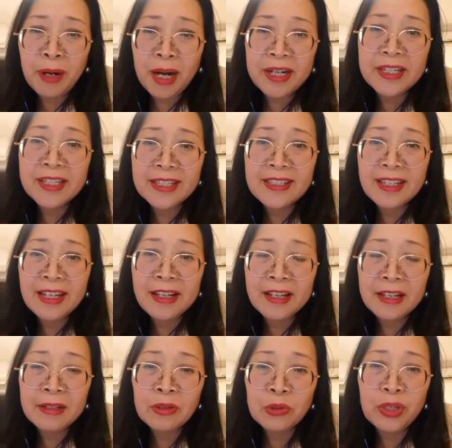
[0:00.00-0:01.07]
parts,
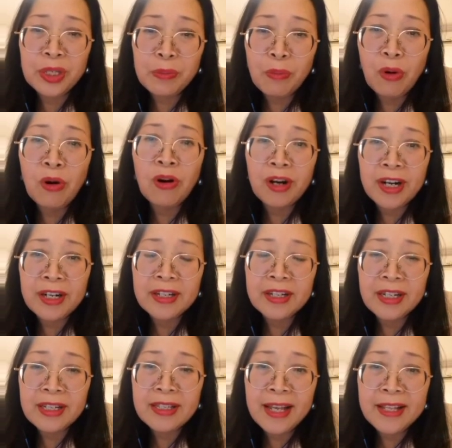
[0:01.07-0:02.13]
doing more
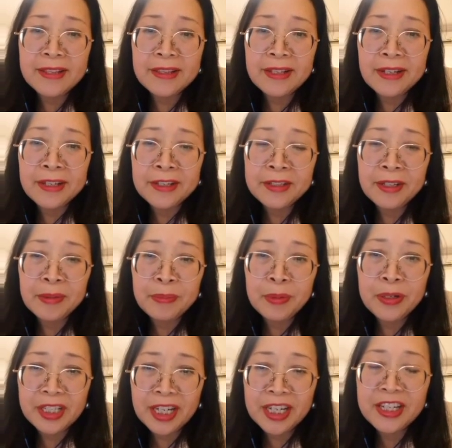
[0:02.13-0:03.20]
than the
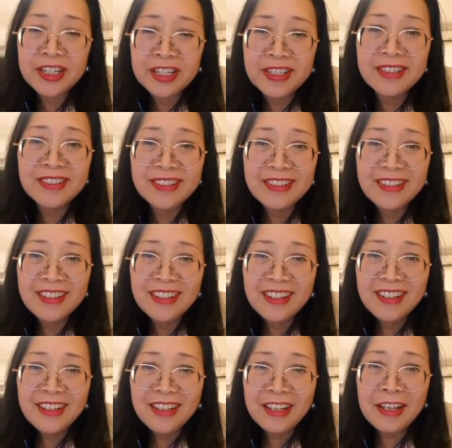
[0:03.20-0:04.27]
production.
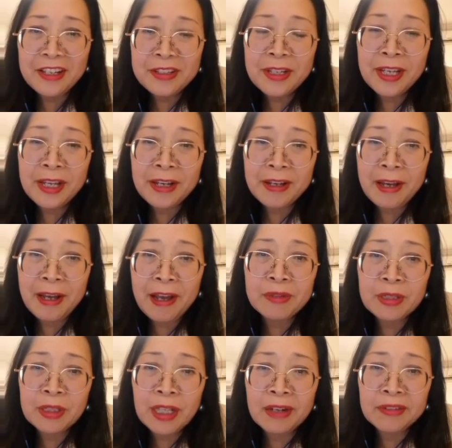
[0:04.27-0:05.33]
Yeah, they
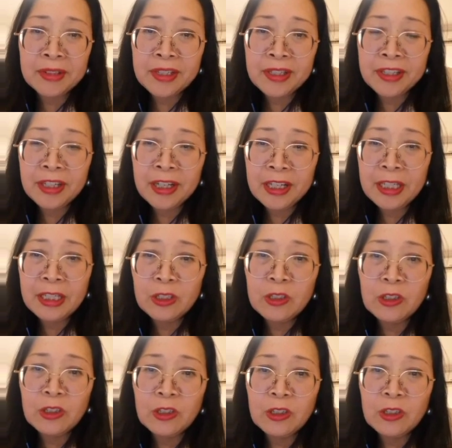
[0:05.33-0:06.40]
have done the
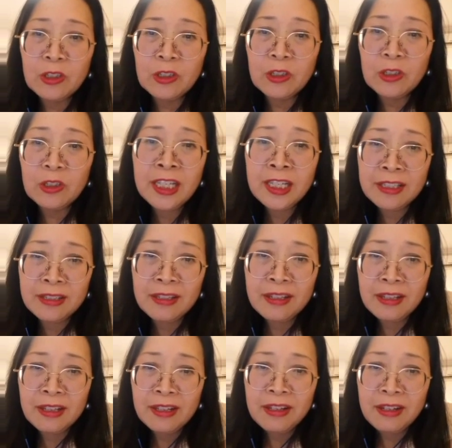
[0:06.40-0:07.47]
internal logistic
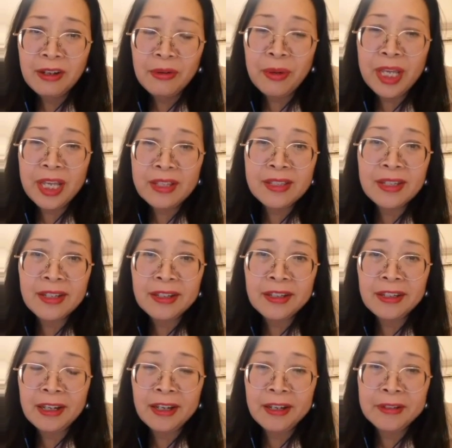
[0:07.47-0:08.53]
with
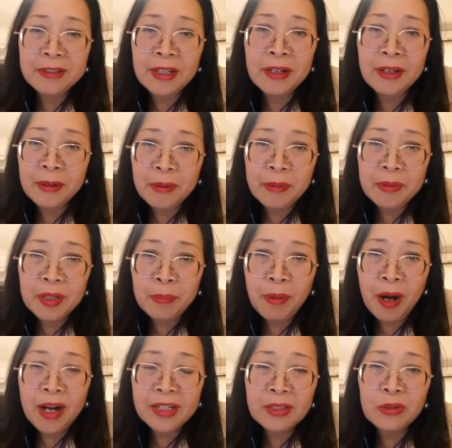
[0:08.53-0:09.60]
the
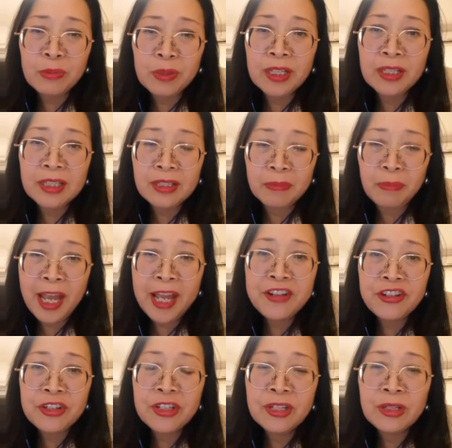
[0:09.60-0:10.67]
part to be
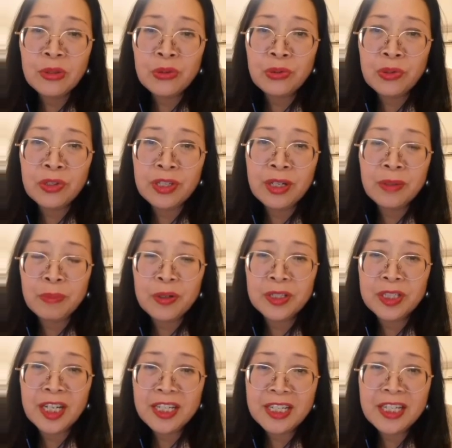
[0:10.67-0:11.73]
dispatched to the
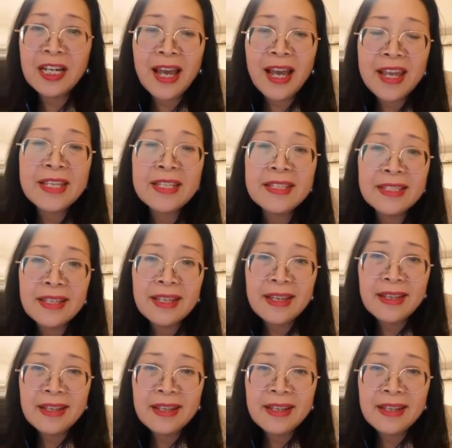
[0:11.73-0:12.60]
production lines,